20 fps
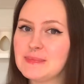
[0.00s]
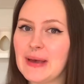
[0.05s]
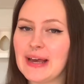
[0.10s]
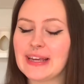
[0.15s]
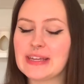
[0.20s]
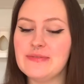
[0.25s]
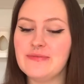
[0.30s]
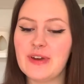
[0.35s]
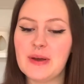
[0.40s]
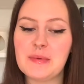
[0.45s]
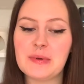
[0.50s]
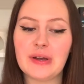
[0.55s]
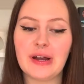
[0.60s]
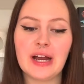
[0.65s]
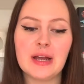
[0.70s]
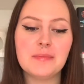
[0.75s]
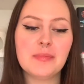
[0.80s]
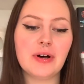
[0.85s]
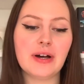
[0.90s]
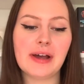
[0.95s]
back in
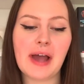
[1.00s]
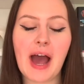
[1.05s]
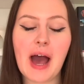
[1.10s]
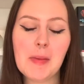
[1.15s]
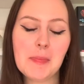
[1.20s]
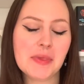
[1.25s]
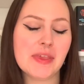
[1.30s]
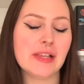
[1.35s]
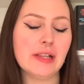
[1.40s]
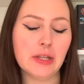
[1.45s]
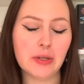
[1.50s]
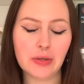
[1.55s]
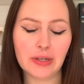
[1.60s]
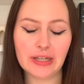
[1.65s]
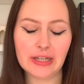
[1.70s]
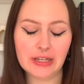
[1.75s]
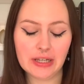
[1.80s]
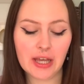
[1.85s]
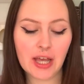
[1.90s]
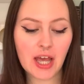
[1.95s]
February, but I
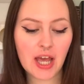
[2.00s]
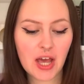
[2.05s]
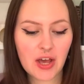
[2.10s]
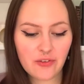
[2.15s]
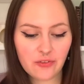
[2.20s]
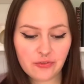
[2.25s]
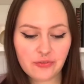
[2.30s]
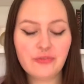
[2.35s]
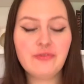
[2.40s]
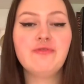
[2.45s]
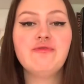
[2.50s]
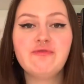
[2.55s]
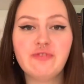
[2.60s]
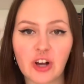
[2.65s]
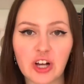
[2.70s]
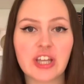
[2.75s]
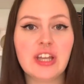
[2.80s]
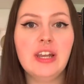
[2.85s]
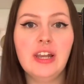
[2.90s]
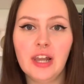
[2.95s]
absolutely
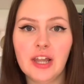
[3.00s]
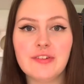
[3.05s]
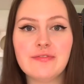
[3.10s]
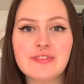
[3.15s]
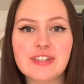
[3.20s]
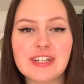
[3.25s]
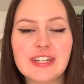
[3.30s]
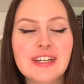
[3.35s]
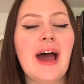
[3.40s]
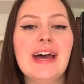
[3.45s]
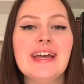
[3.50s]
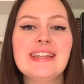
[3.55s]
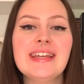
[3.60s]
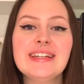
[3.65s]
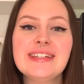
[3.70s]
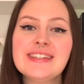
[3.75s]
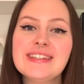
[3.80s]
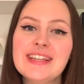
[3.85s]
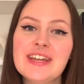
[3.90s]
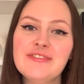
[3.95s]
fucking loved it. And that
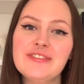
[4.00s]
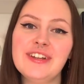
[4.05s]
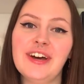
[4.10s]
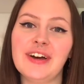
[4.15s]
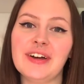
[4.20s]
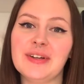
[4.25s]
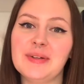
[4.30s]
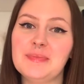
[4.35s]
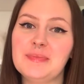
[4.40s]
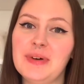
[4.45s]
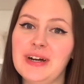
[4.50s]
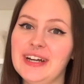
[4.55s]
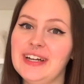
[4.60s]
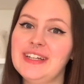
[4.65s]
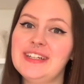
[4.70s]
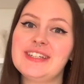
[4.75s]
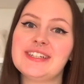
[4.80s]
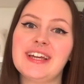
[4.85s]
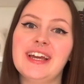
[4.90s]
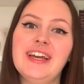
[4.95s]
is Nevernight
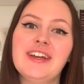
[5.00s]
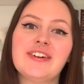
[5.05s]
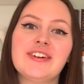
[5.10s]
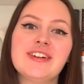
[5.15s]
by Jay